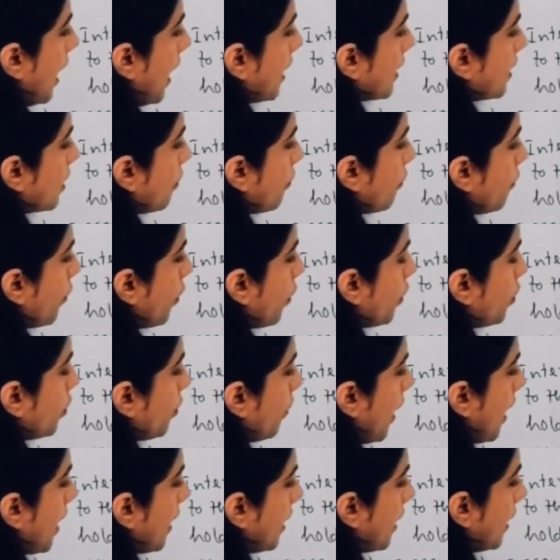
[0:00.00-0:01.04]
And the fourth
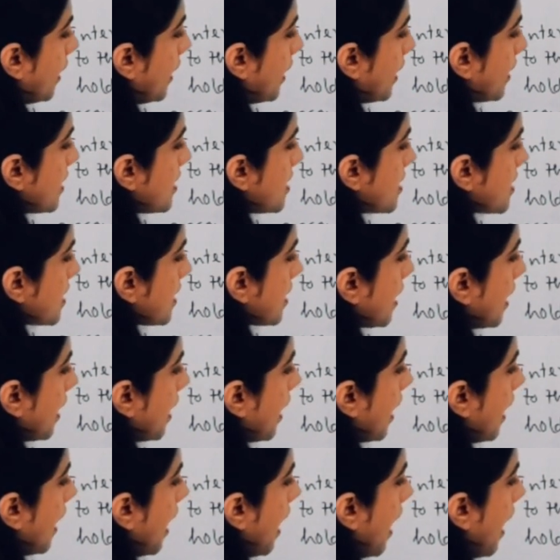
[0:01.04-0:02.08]
one is
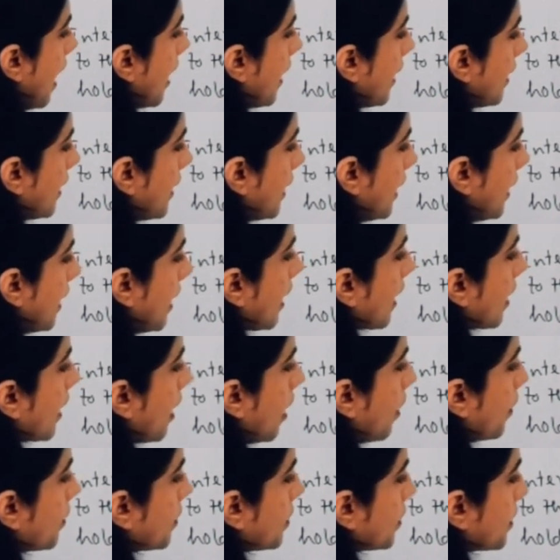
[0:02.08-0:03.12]
RD
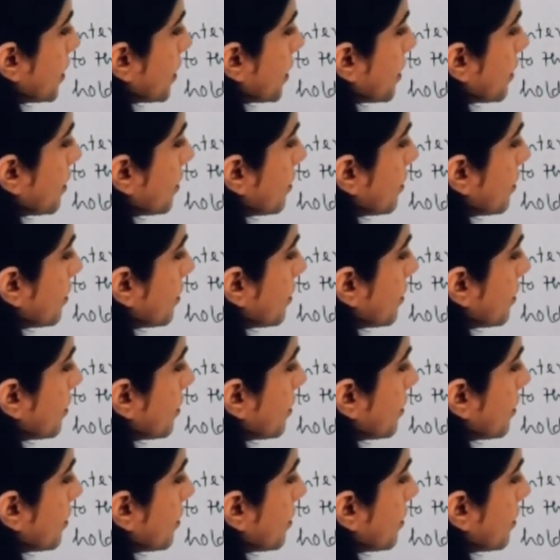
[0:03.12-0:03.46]
account